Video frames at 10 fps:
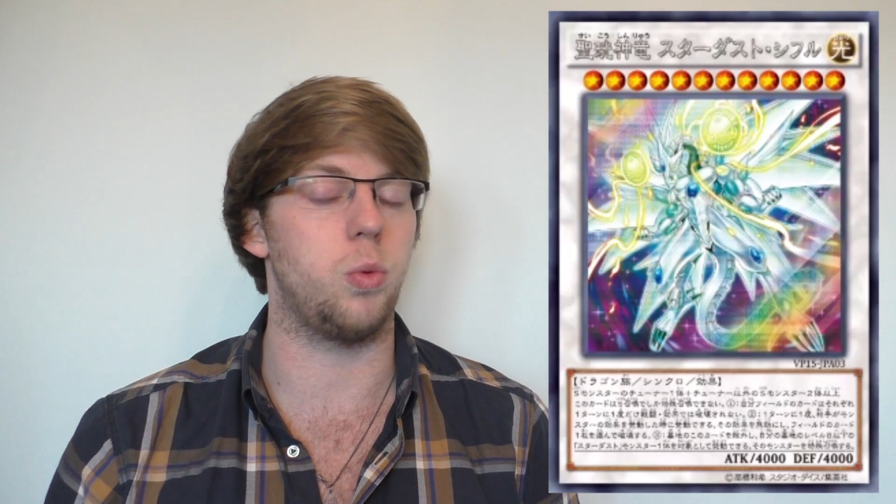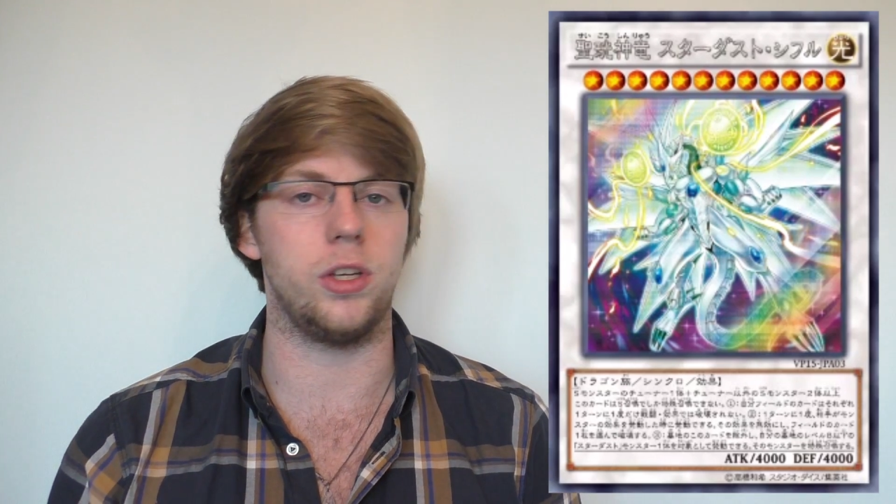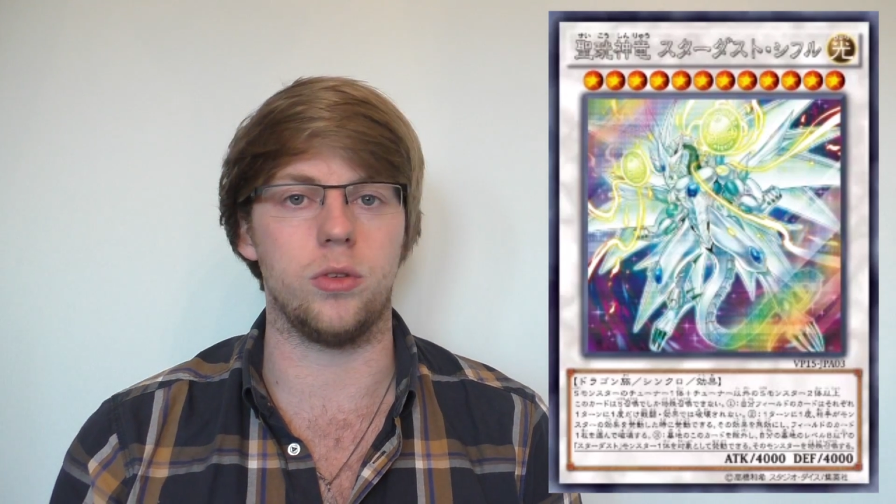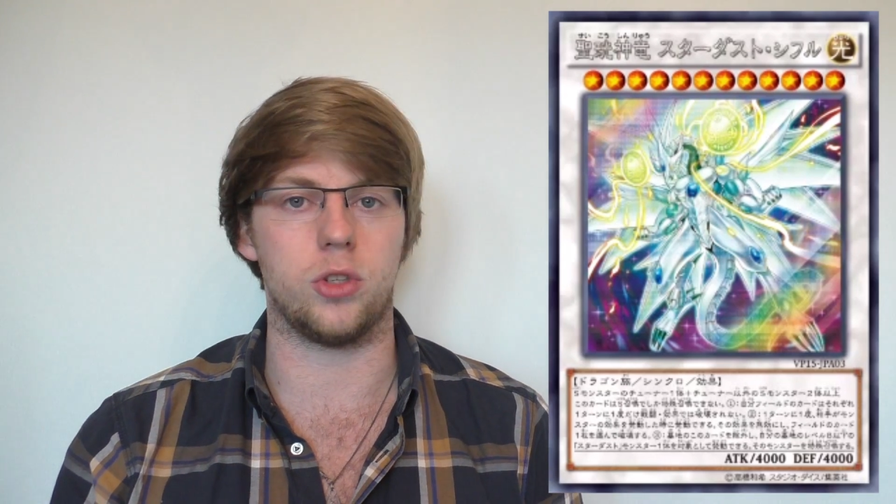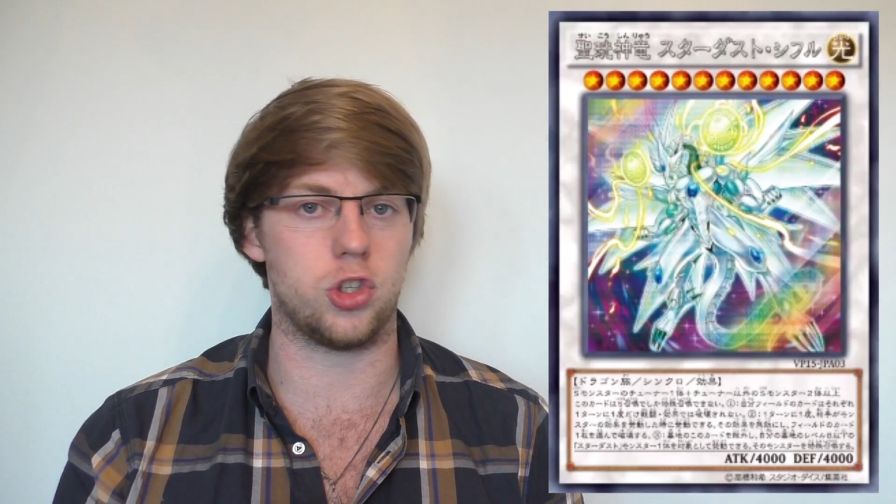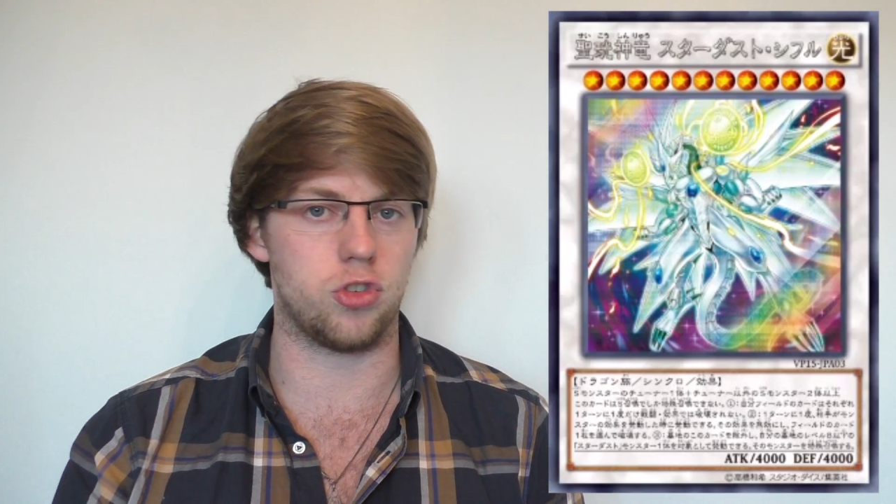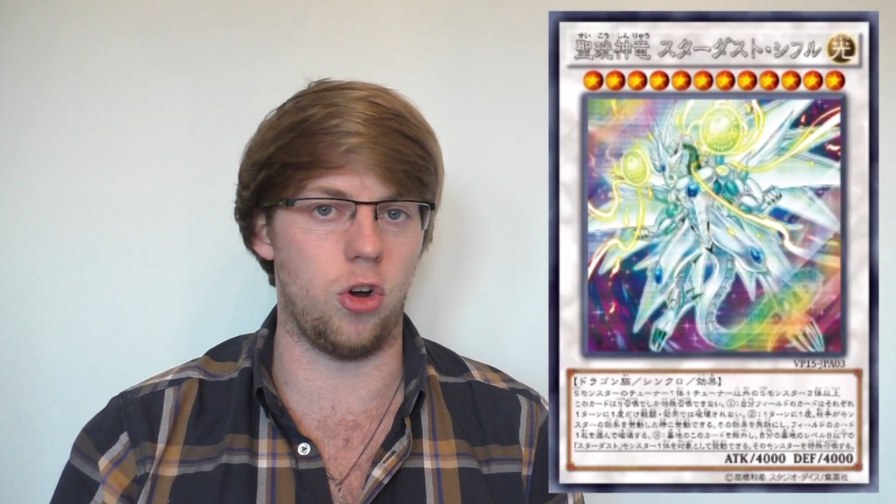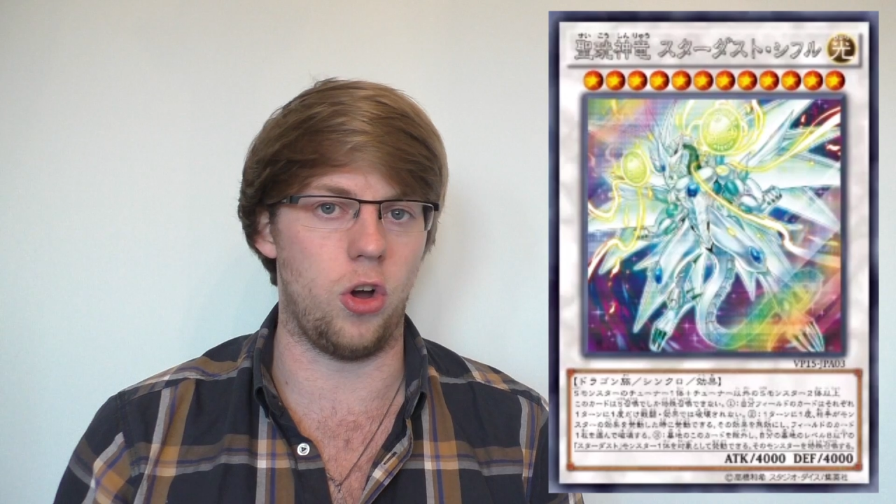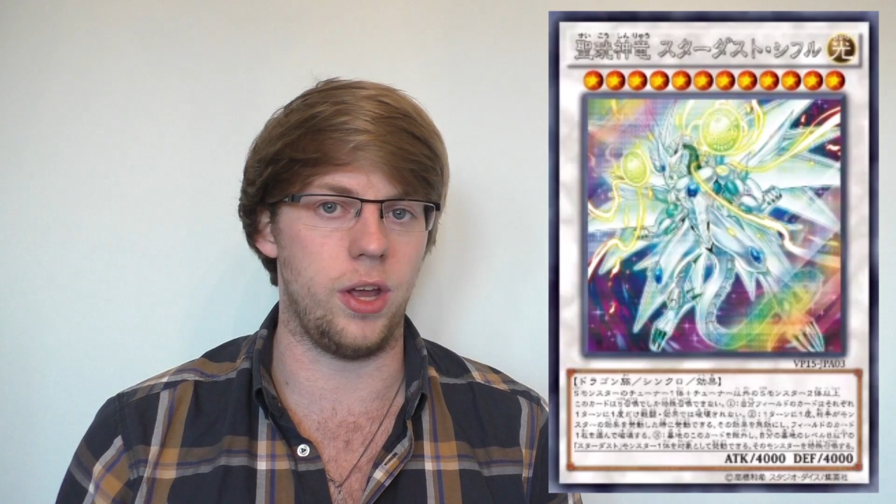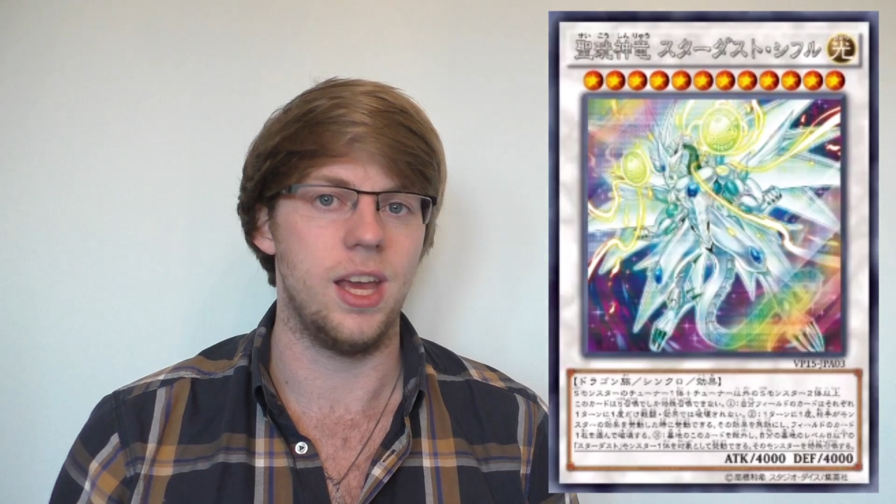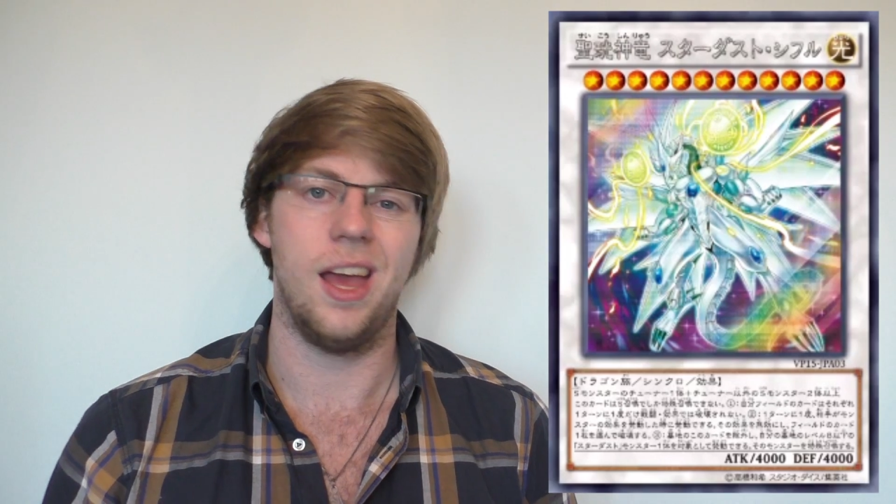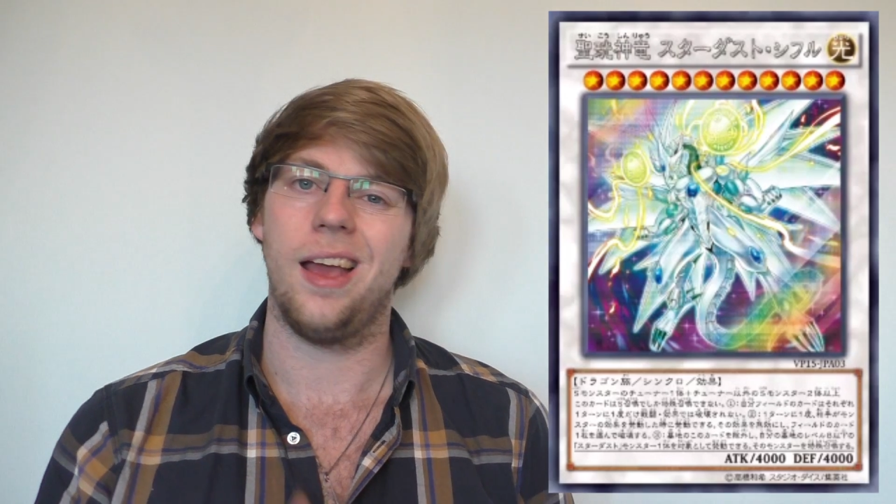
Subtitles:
what you destroy